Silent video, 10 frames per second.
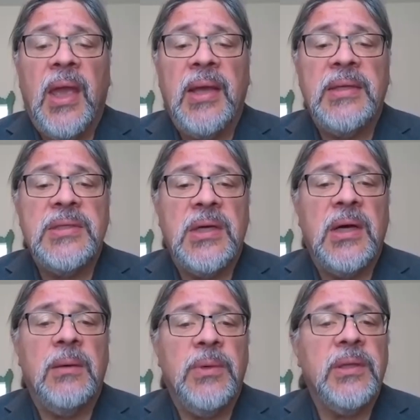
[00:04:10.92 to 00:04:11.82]
and
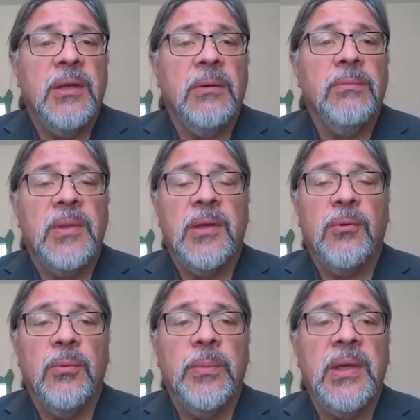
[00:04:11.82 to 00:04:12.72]
uh, but you know there
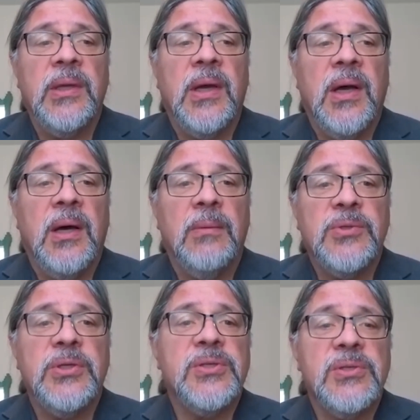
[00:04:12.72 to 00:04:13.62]
will be um,
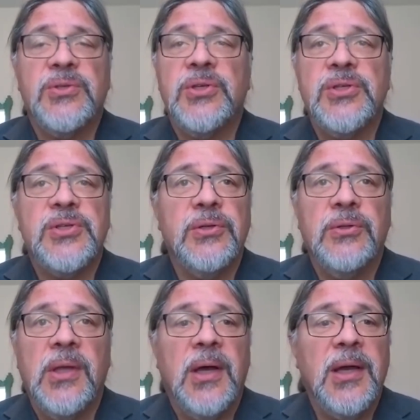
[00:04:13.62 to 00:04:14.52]
she's she's
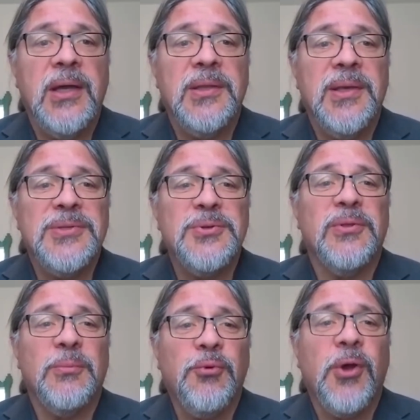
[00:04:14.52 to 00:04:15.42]
still uh, in in sort
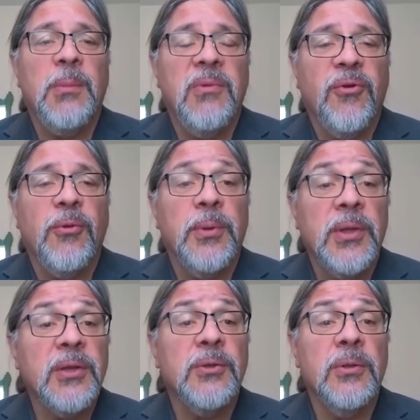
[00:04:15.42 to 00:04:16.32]
of the prime of her
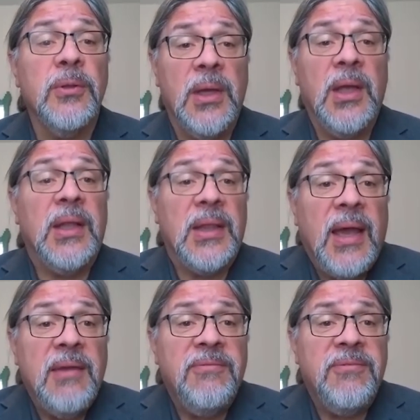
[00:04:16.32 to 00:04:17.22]
political
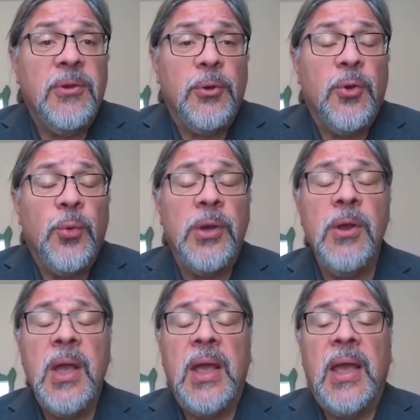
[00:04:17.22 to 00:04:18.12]
life, her
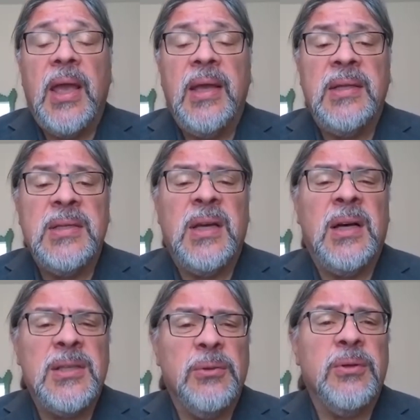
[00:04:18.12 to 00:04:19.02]
career, and
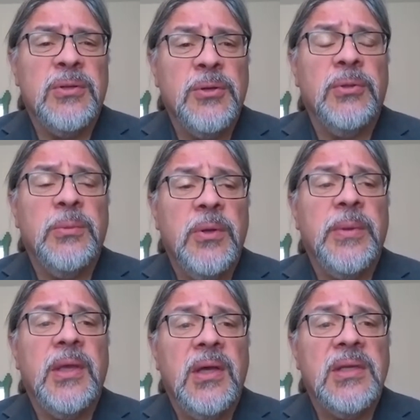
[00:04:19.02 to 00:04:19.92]
uh, so there certainly would
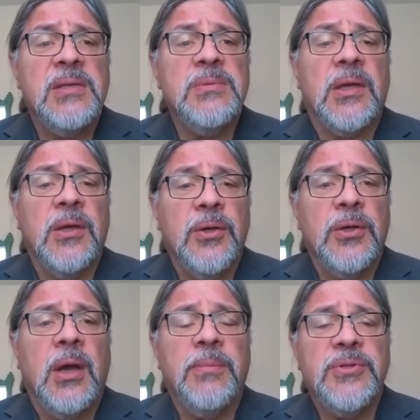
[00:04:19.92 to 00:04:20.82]
be uh, seems like a good
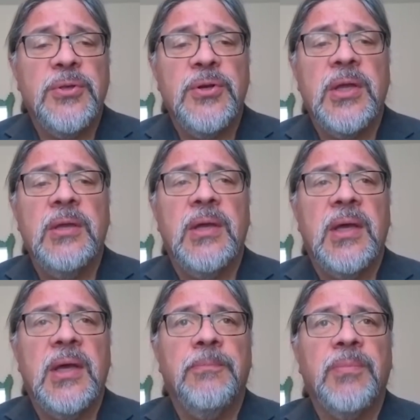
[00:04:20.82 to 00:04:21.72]
opportunity.
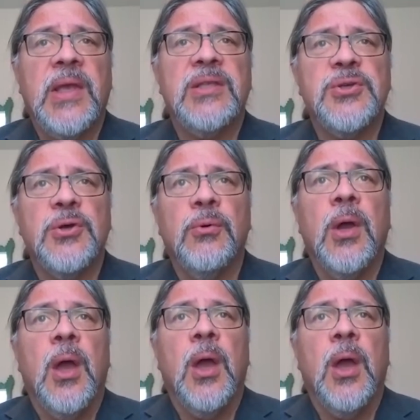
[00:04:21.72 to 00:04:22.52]
Um, and so